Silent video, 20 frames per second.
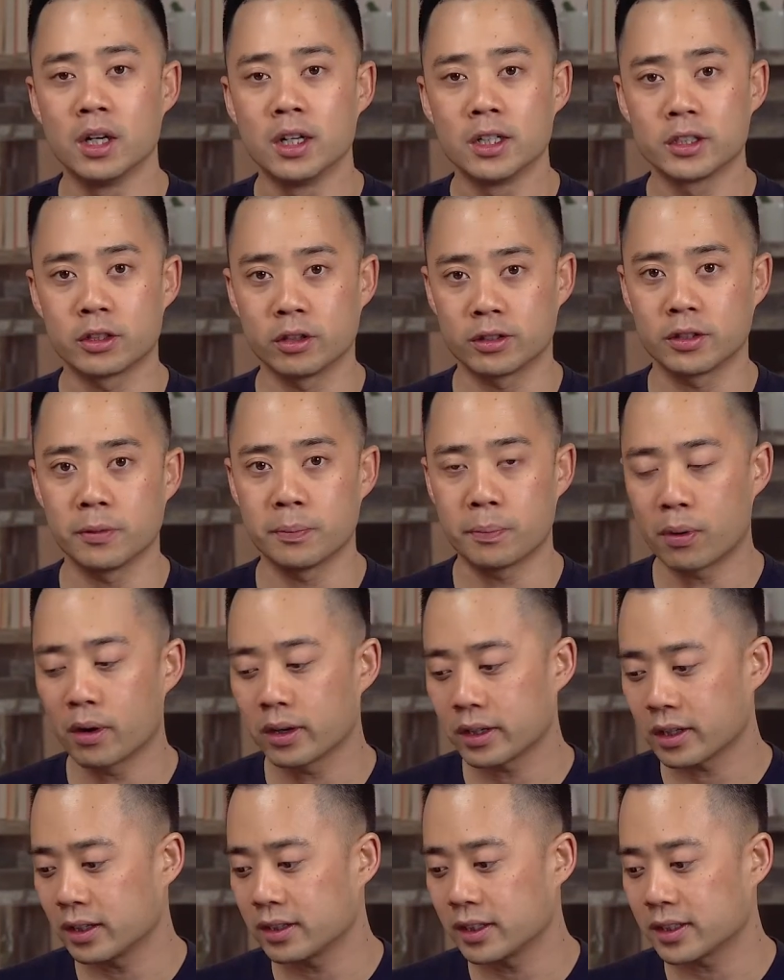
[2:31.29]
So it's
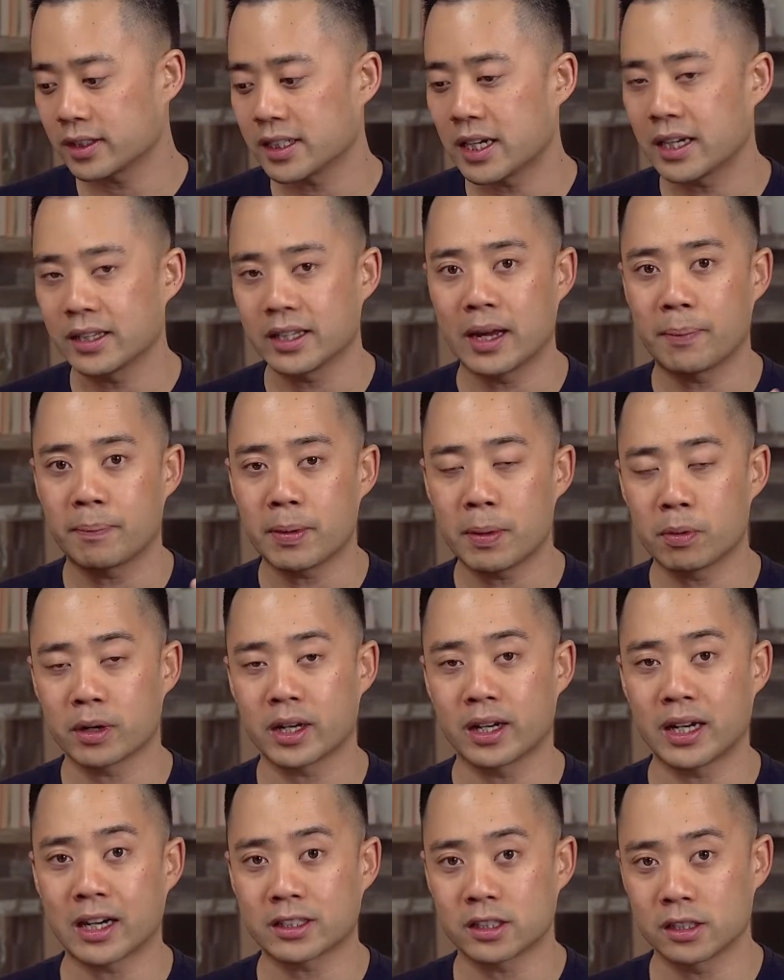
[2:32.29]
important to understand that people
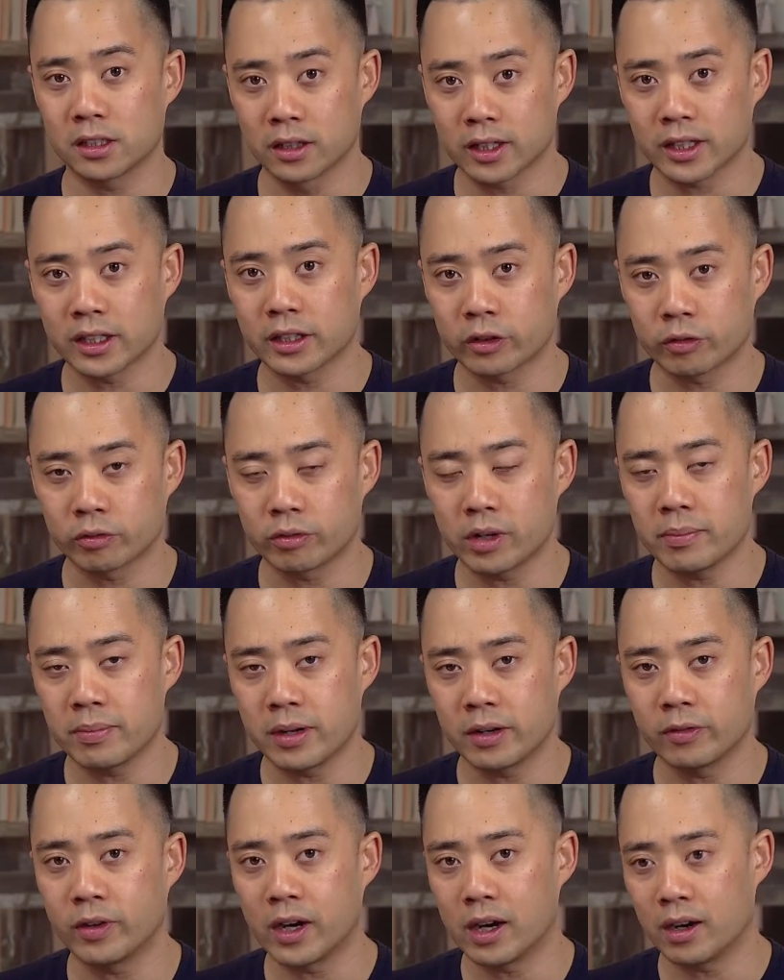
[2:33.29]
can actually look at this
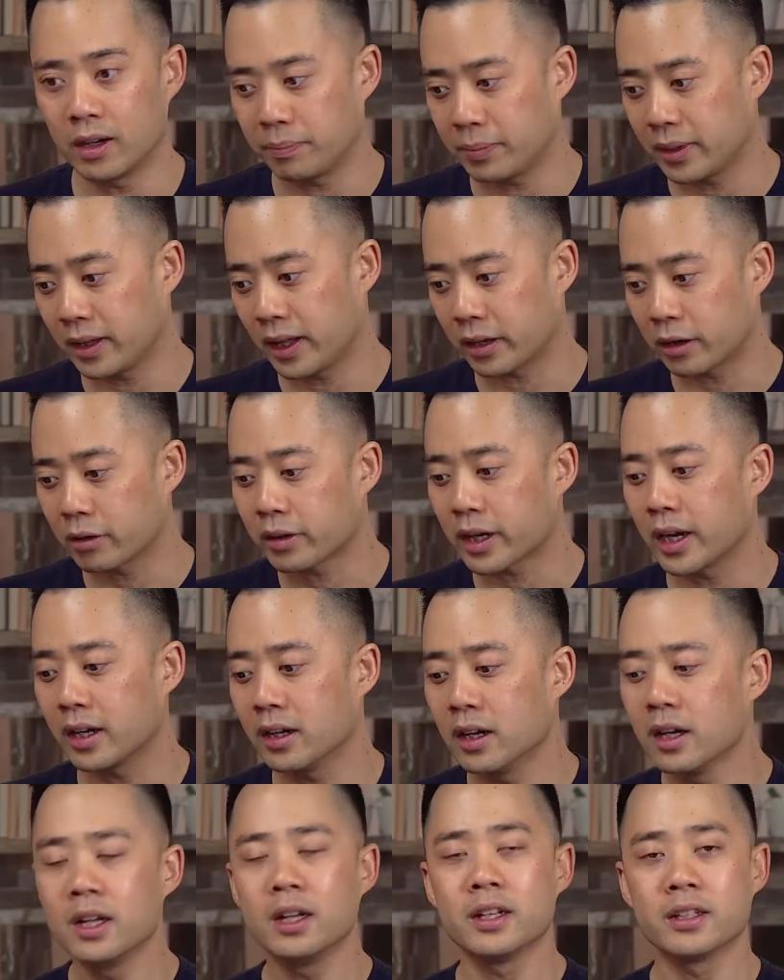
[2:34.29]
README file and be like, okay,
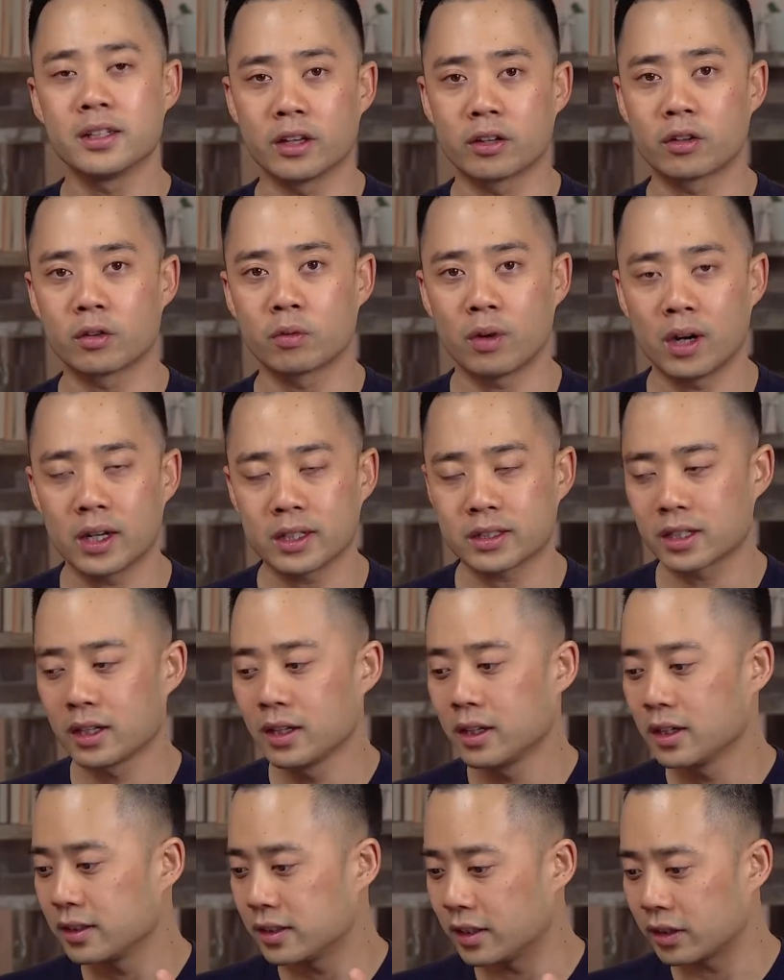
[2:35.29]
this is what
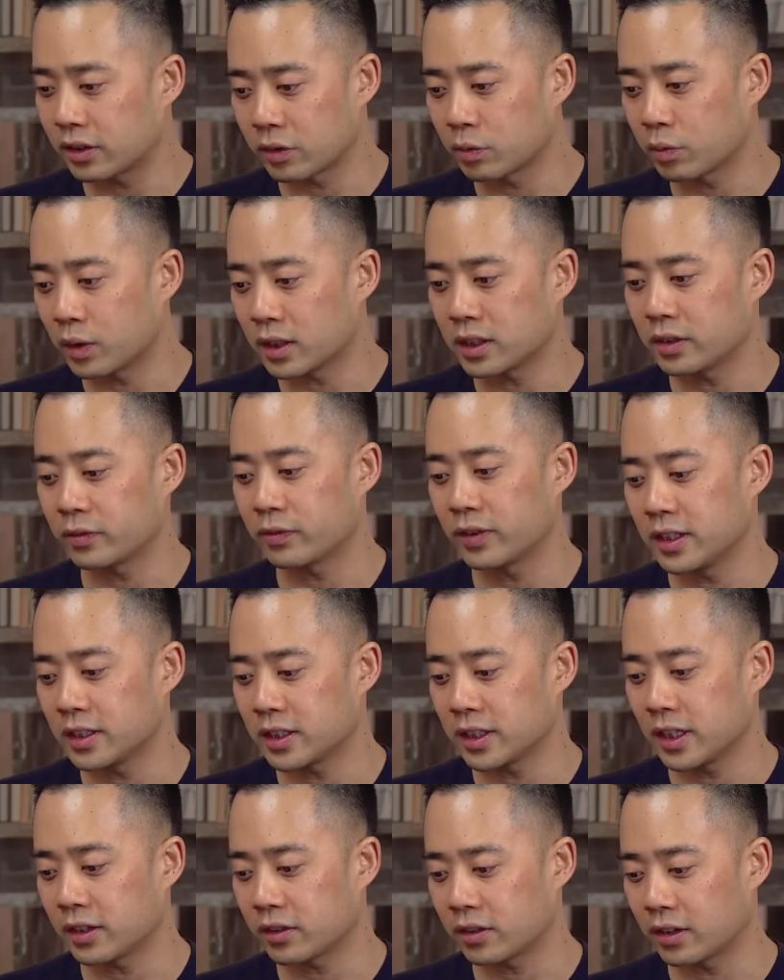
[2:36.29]

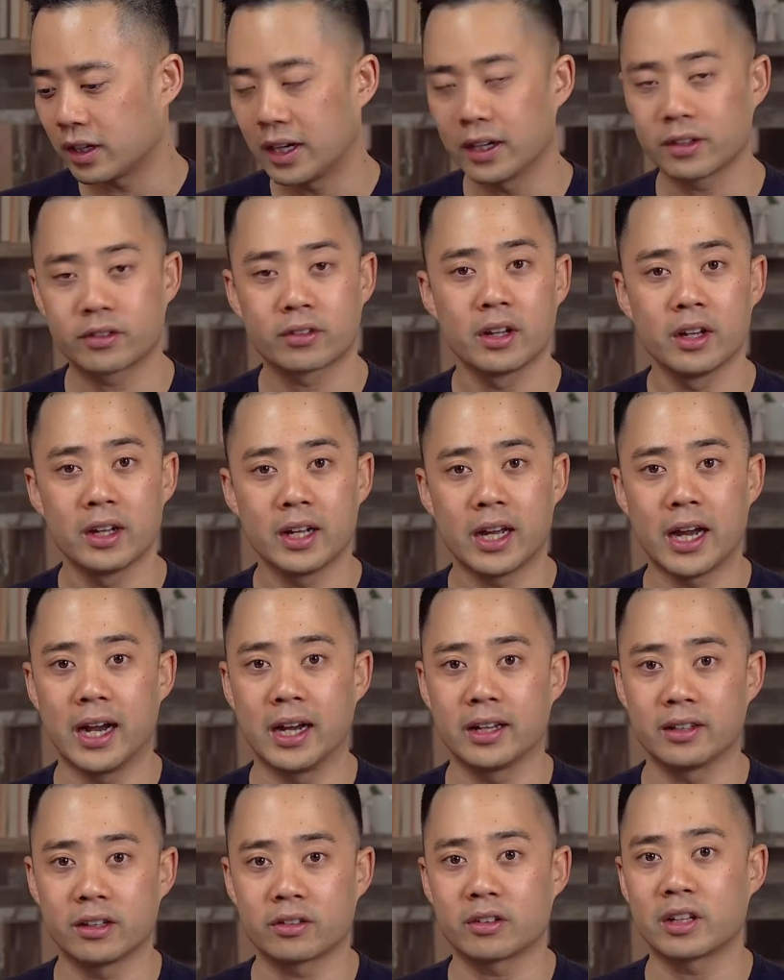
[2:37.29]
differentiates us,
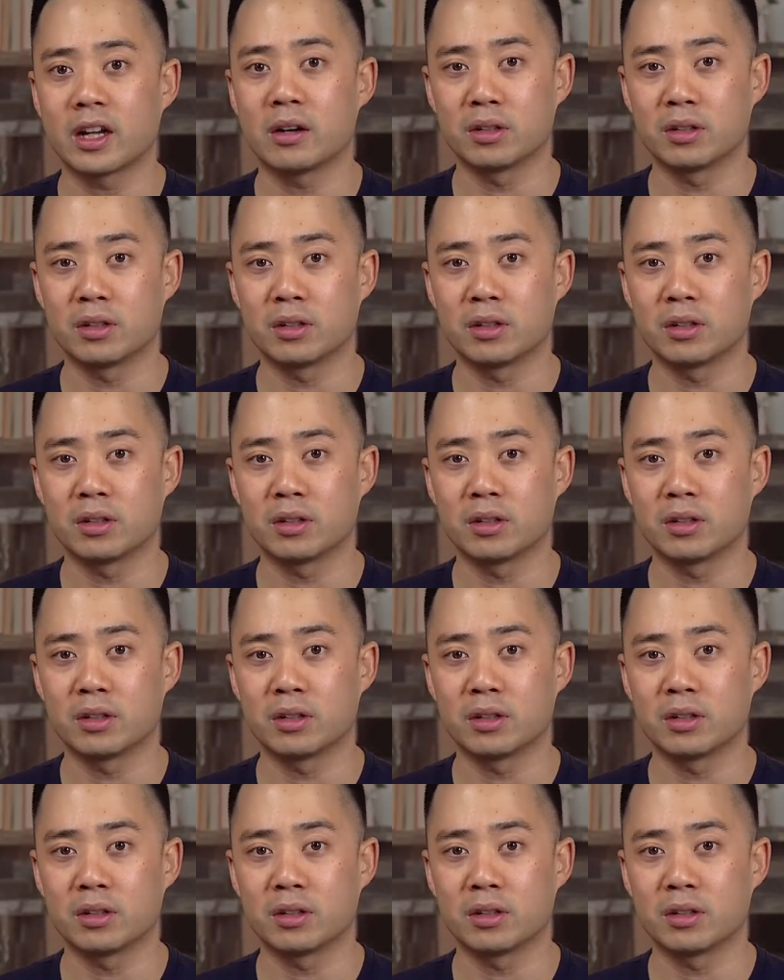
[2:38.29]
and this is how